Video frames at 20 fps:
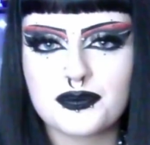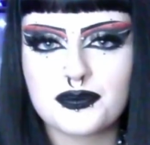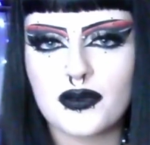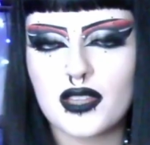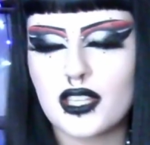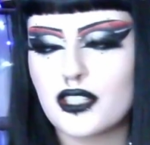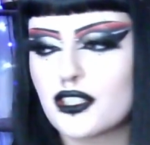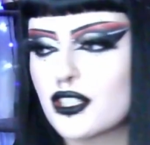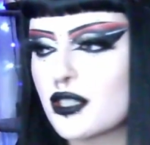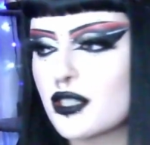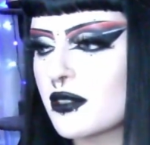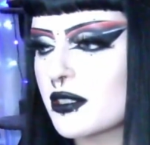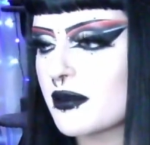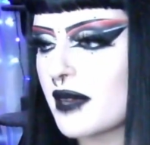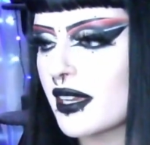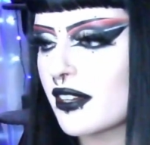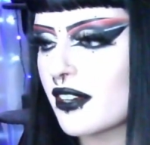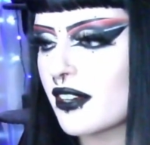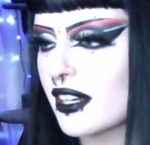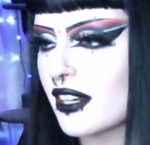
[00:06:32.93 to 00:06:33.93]
She was
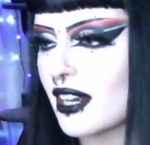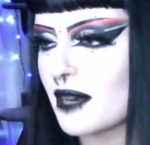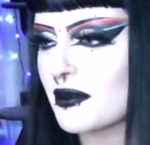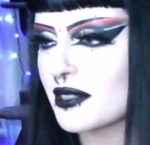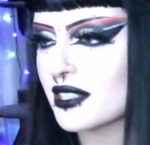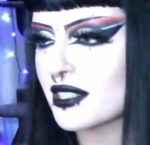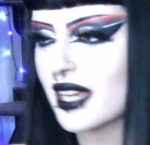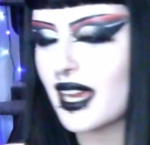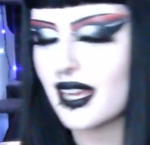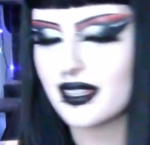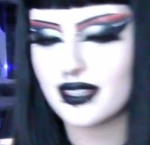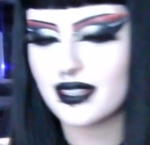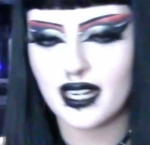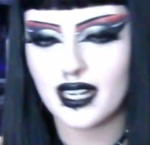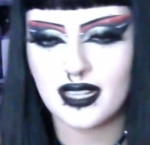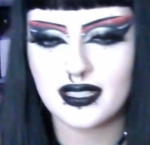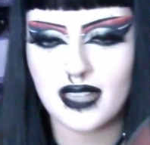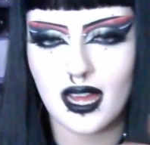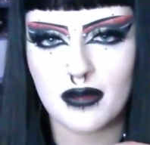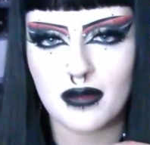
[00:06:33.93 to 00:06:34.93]
my great-grandma's cat that I
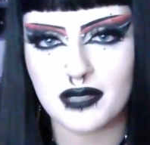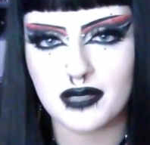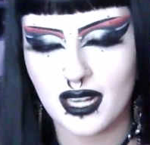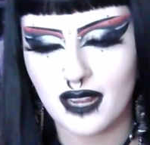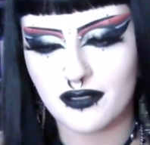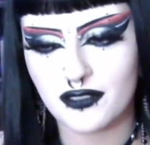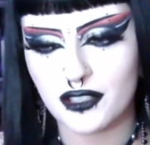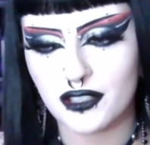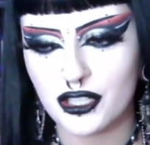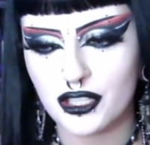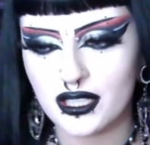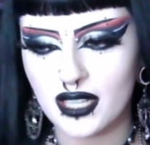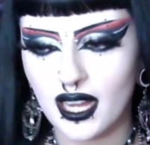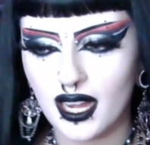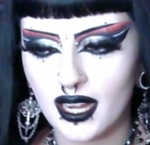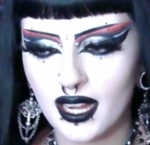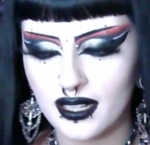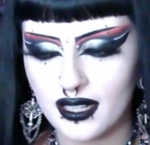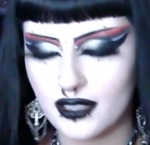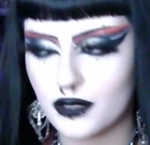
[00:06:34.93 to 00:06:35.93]
adopted after she
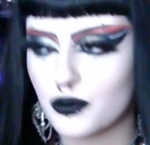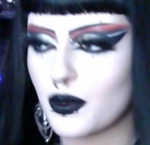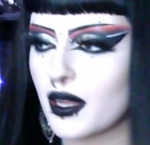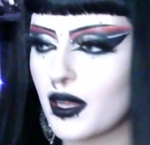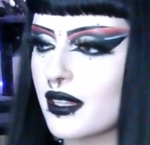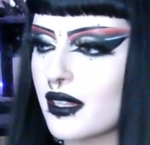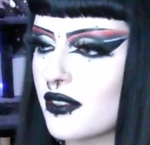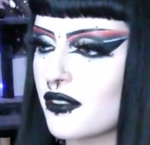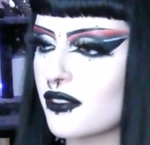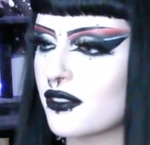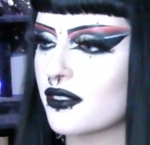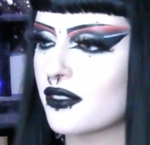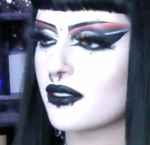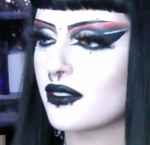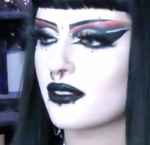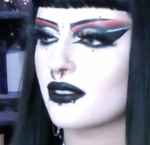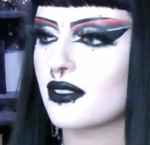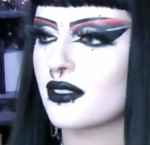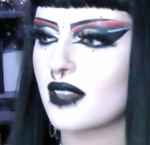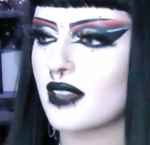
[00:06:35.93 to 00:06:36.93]
died, as well
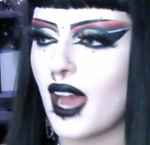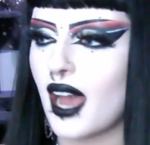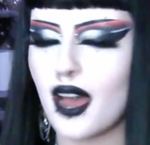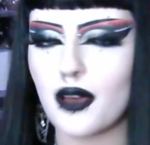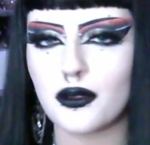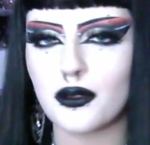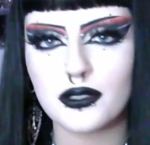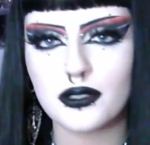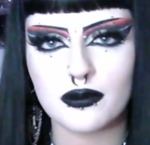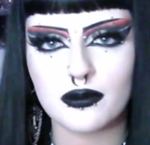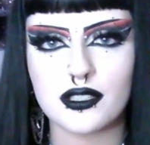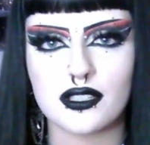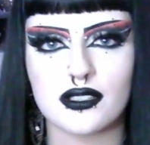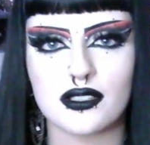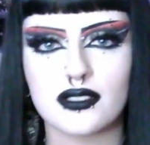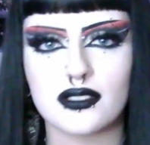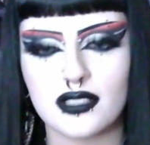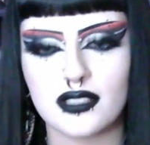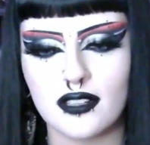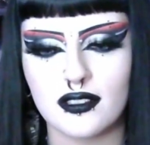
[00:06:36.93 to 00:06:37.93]
as the house, which
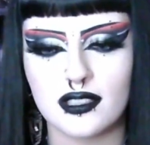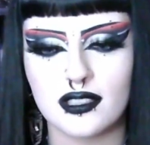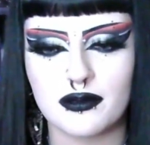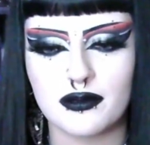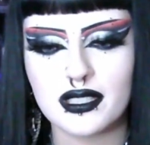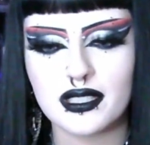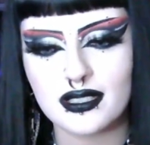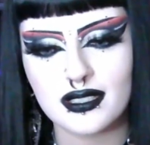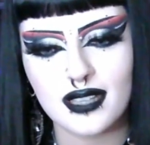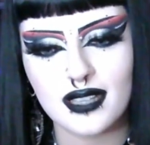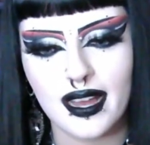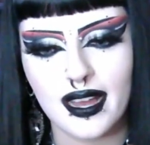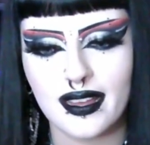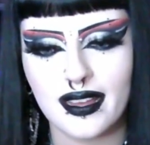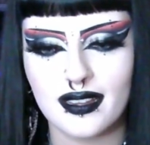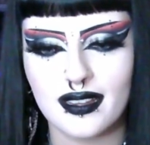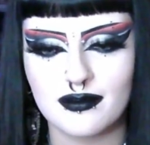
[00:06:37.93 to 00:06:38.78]
is the only reason I